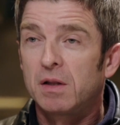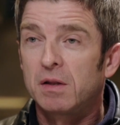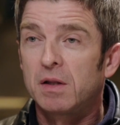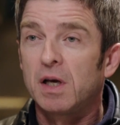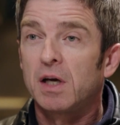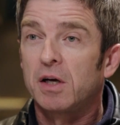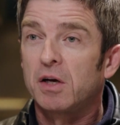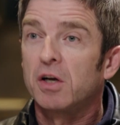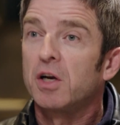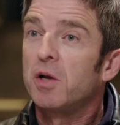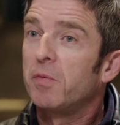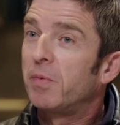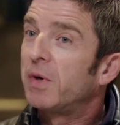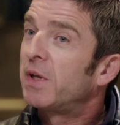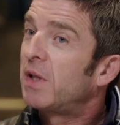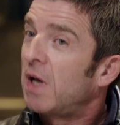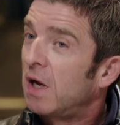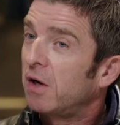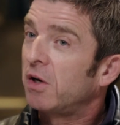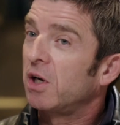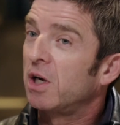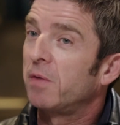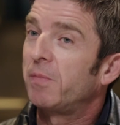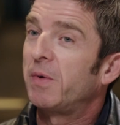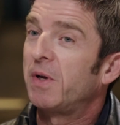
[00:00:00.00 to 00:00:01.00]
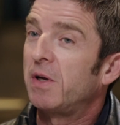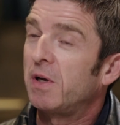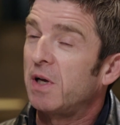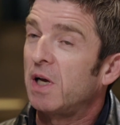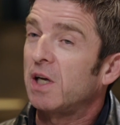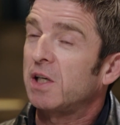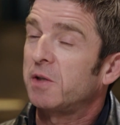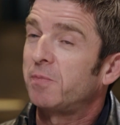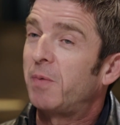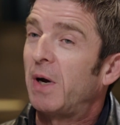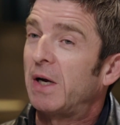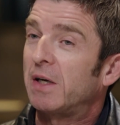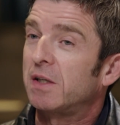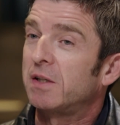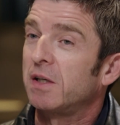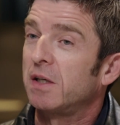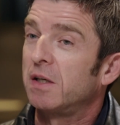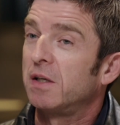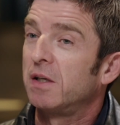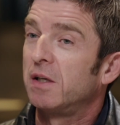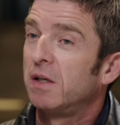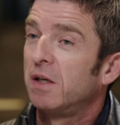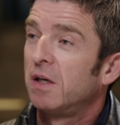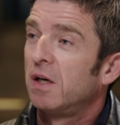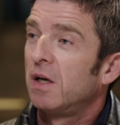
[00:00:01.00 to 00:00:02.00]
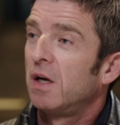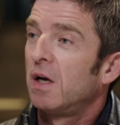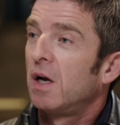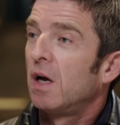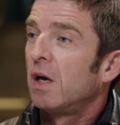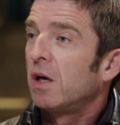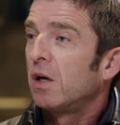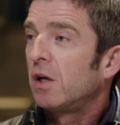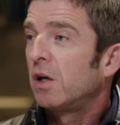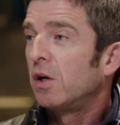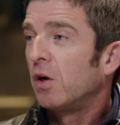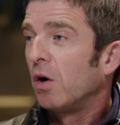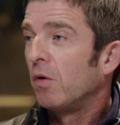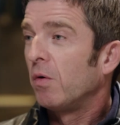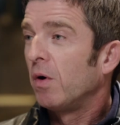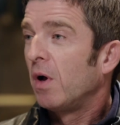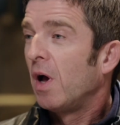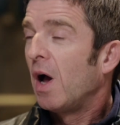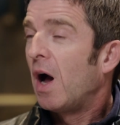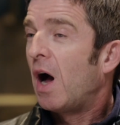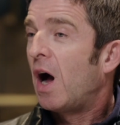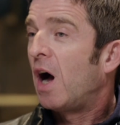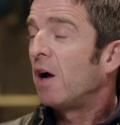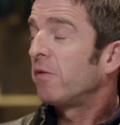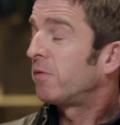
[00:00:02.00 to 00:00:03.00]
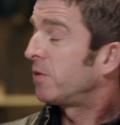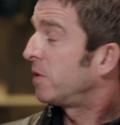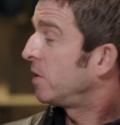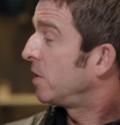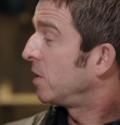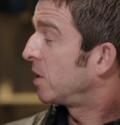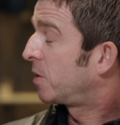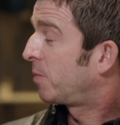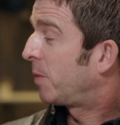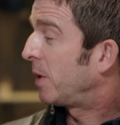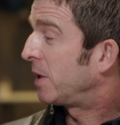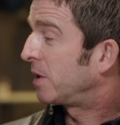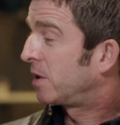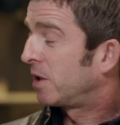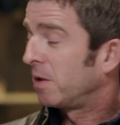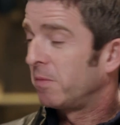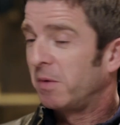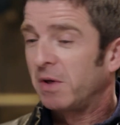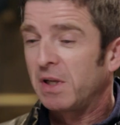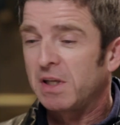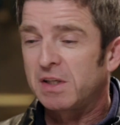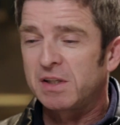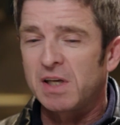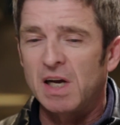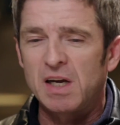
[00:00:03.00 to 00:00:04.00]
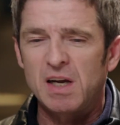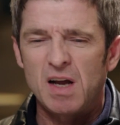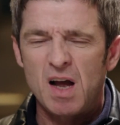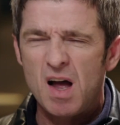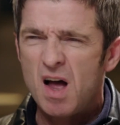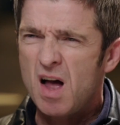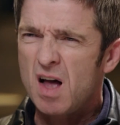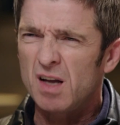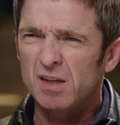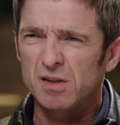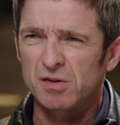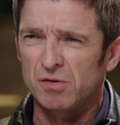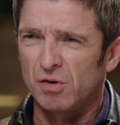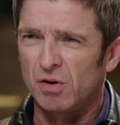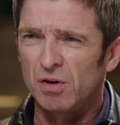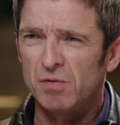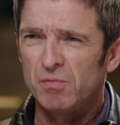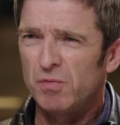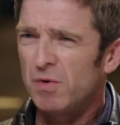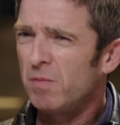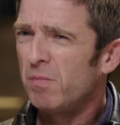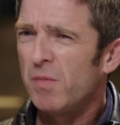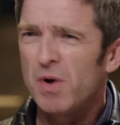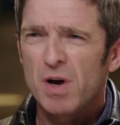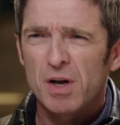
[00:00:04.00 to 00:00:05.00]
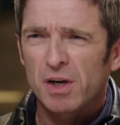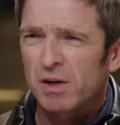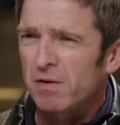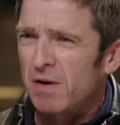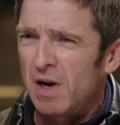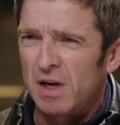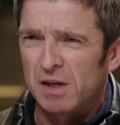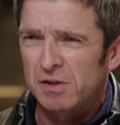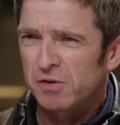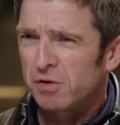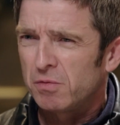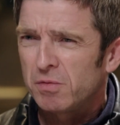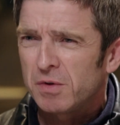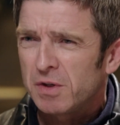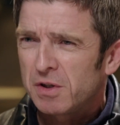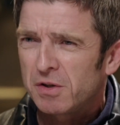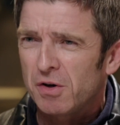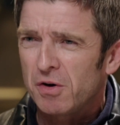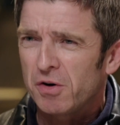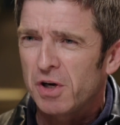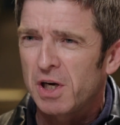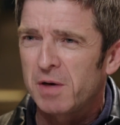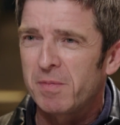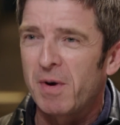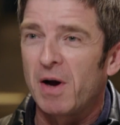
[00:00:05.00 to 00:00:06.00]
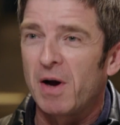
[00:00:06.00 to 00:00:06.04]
They're going to be. They're going to be expecting. Yeah, very true. You know, I you speak to them and they say Arsenal. Well, murder Arsenal. What are you talking